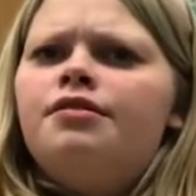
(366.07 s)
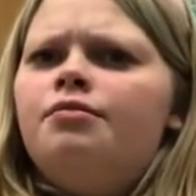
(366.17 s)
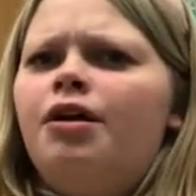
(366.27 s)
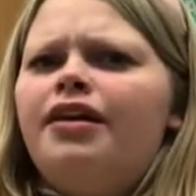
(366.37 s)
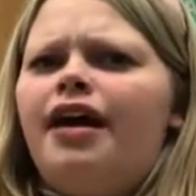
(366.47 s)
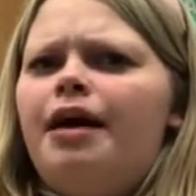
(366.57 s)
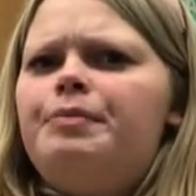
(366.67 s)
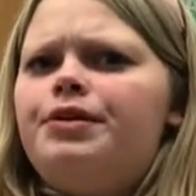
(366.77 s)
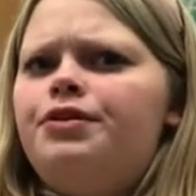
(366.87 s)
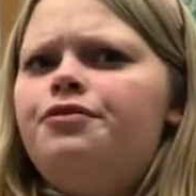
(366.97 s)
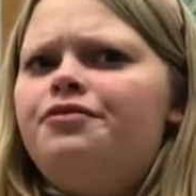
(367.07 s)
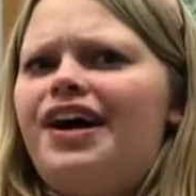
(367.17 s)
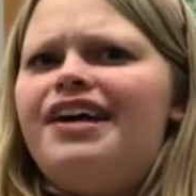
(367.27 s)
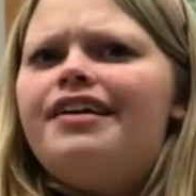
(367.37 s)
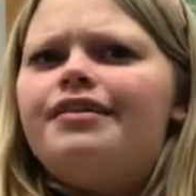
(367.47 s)
what kept you
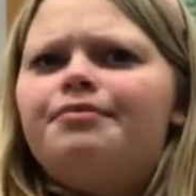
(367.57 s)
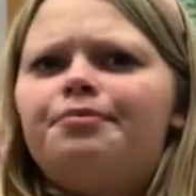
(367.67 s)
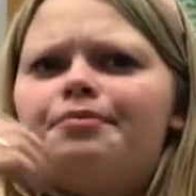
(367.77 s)
fighting?